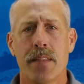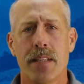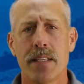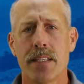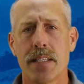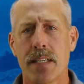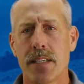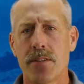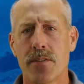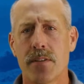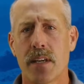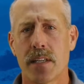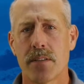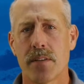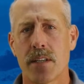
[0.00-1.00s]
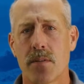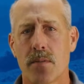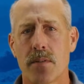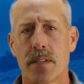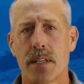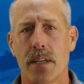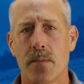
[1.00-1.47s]
This introductory
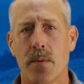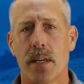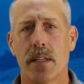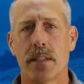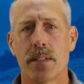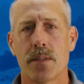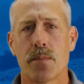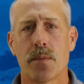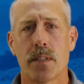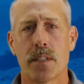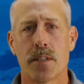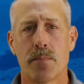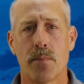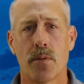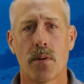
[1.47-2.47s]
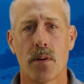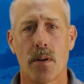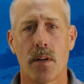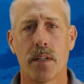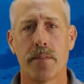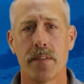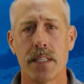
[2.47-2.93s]
course on wetlands will explore
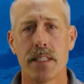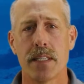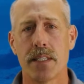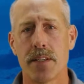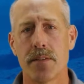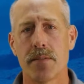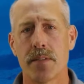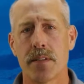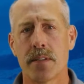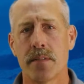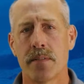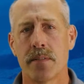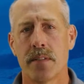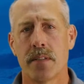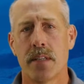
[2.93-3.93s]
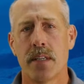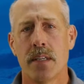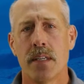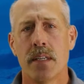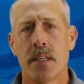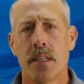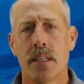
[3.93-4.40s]
all of these issues.
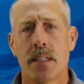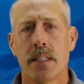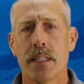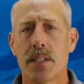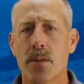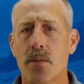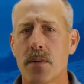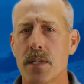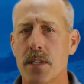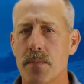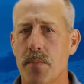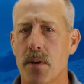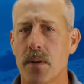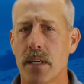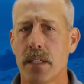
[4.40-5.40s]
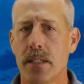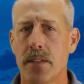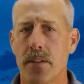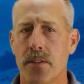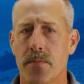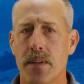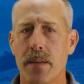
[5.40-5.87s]
This course is broken into
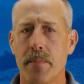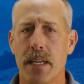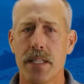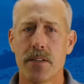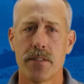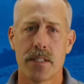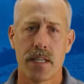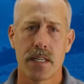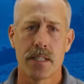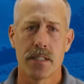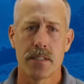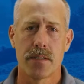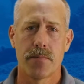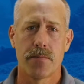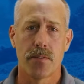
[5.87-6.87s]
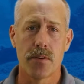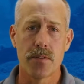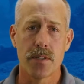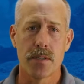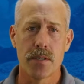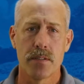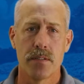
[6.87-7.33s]
three major sections.
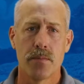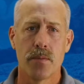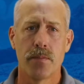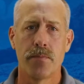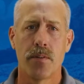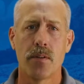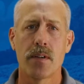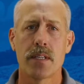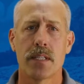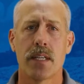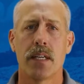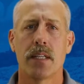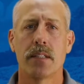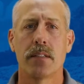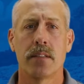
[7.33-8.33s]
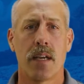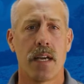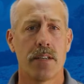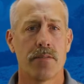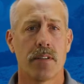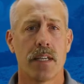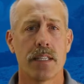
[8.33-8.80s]
First, we'll focus on
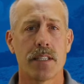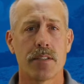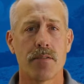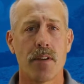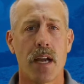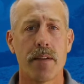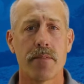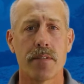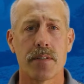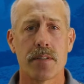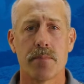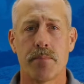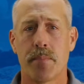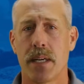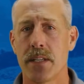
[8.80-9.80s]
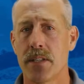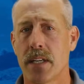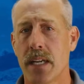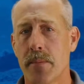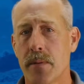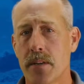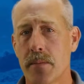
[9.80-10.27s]
hydrologic drivers,
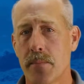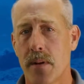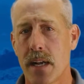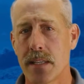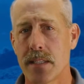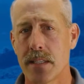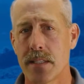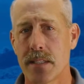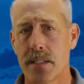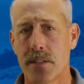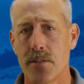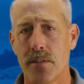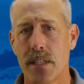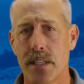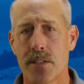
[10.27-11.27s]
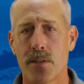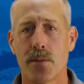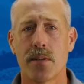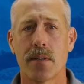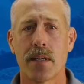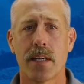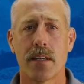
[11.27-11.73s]
biogeochemical processes, unique
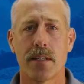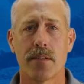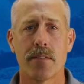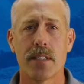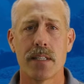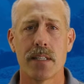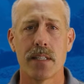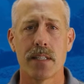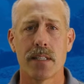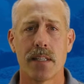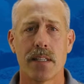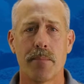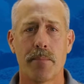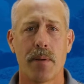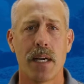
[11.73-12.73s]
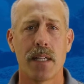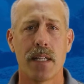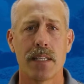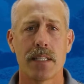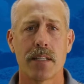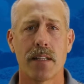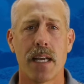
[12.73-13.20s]
soil characteristics, and the
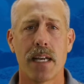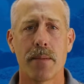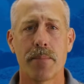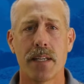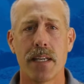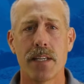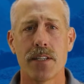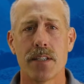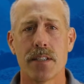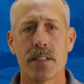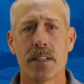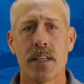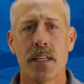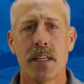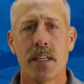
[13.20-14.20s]
biological adaptations